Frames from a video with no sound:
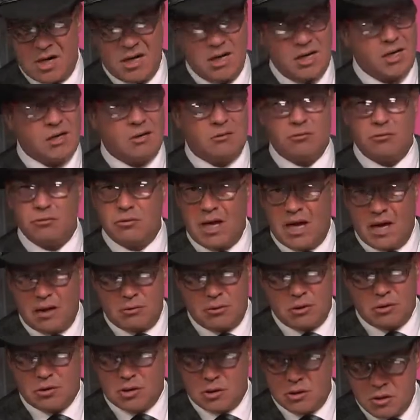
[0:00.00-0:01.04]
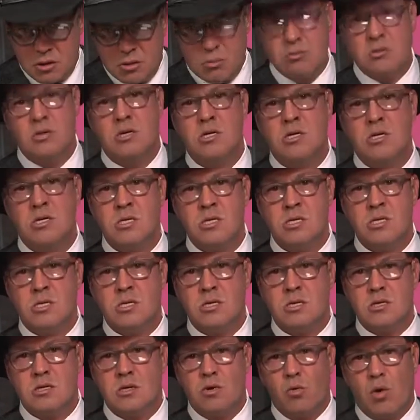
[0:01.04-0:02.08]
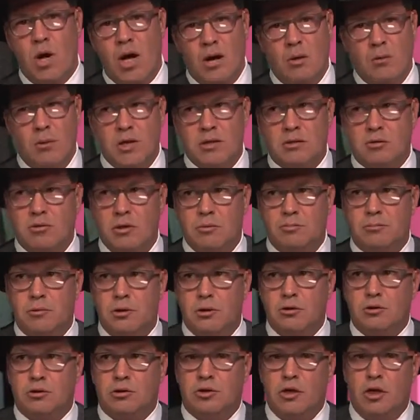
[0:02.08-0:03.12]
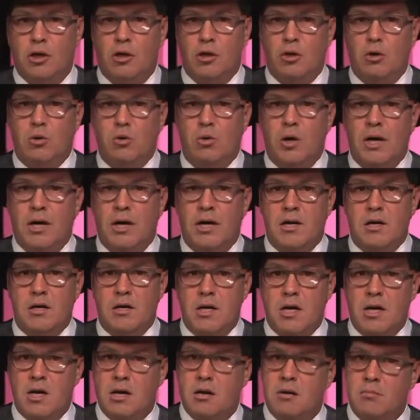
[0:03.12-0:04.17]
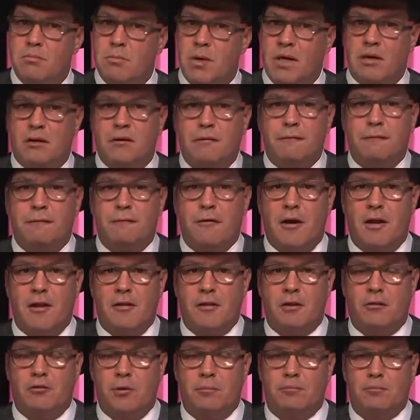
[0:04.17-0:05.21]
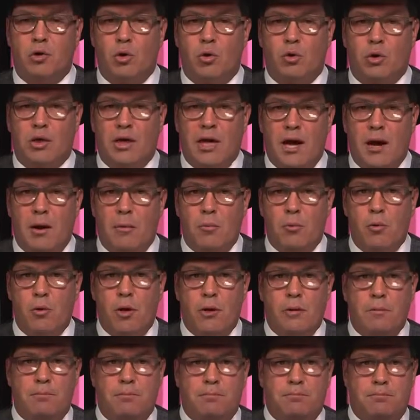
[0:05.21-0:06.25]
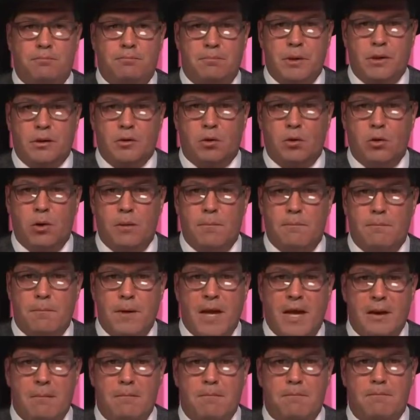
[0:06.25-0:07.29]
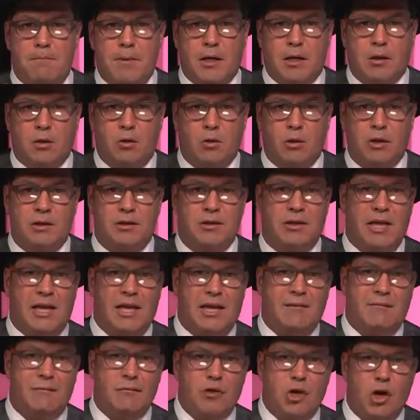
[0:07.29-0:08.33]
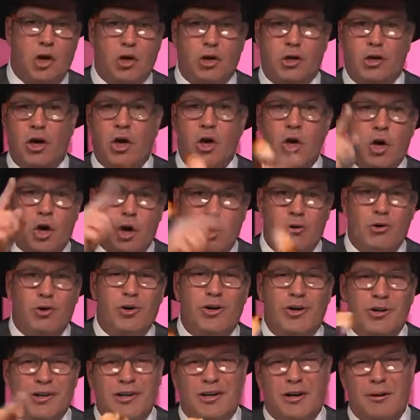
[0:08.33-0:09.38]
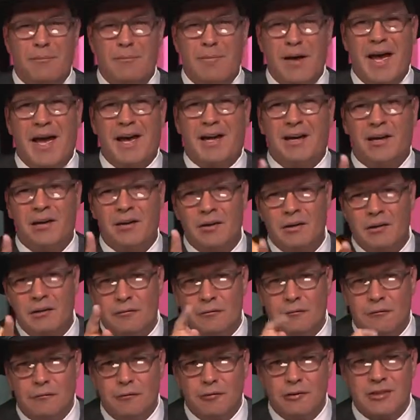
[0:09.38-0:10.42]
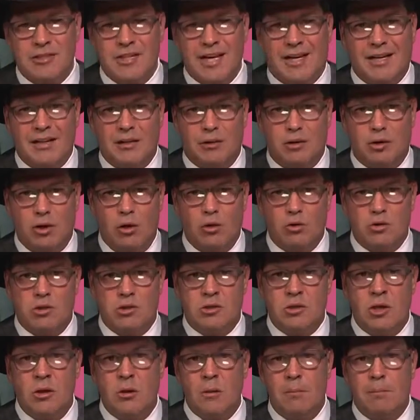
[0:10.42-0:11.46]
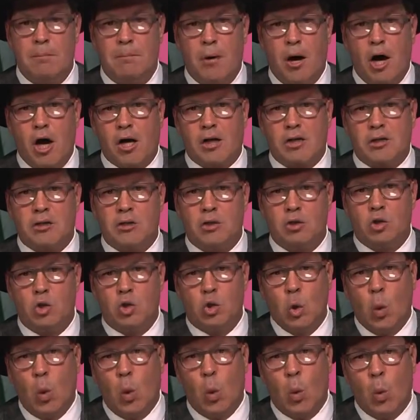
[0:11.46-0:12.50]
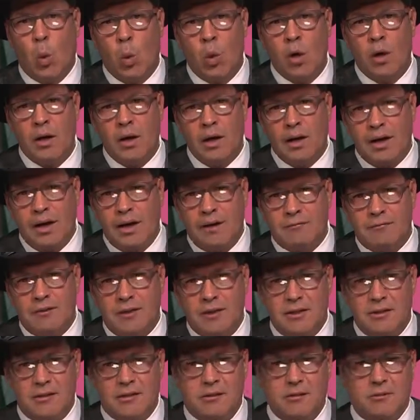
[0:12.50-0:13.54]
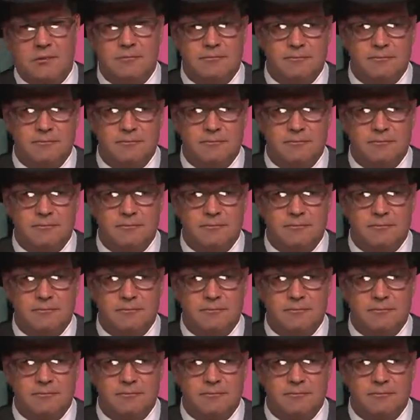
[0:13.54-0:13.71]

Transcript: here through hour two. The Wild West Crypto Show and uh, my good friend, the Crypto Cowboy Bitcoin Ben, Bitcoin Dave, Yerk are all going to come back for a second dose. Part two after this.